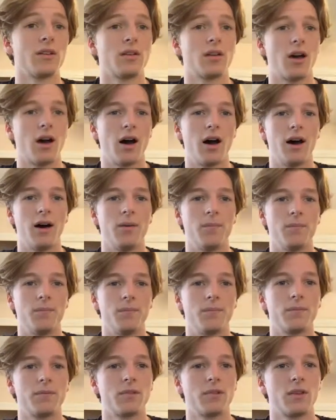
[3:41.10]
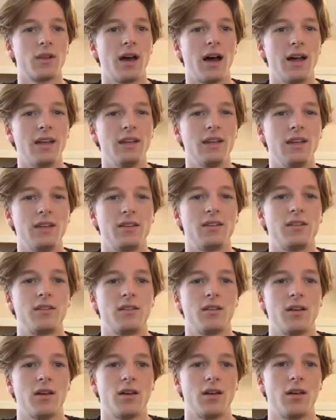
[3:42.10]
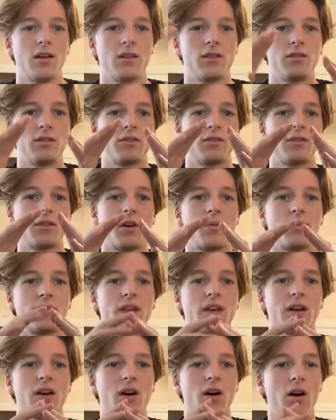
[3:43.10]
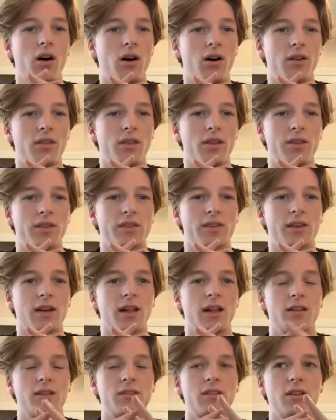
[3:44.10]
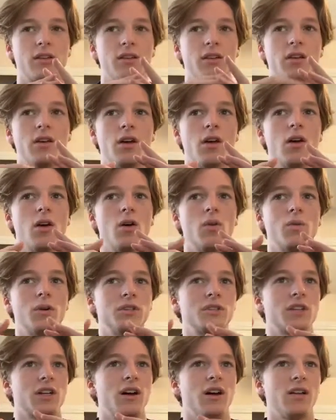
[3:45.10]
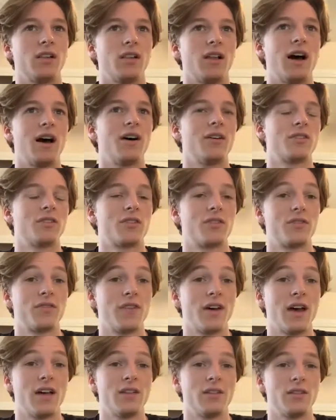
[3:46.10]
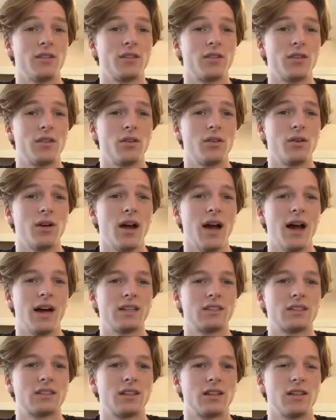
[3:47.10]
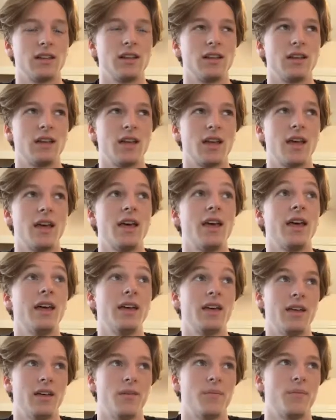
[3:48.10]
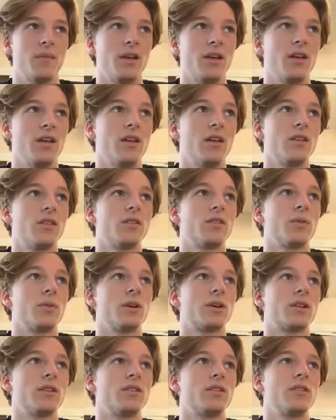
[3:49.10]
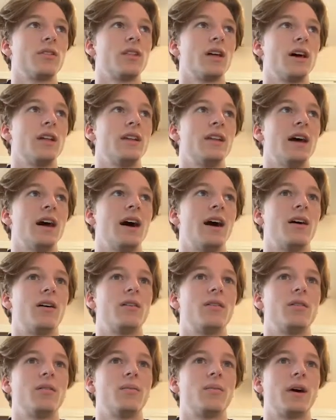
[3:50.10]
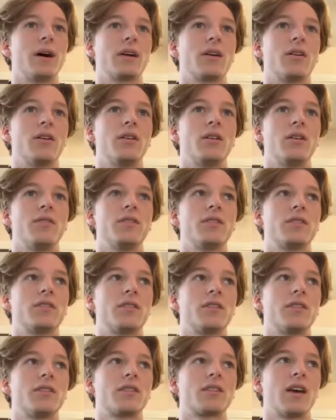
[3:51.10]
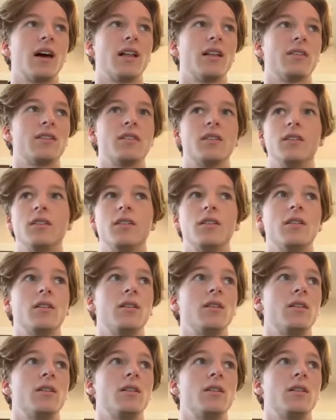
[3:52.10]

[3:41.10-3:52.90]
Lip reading: I need something on the skeleton which allows Sven to actually hit him. So we can do that now by going over to the skeleton,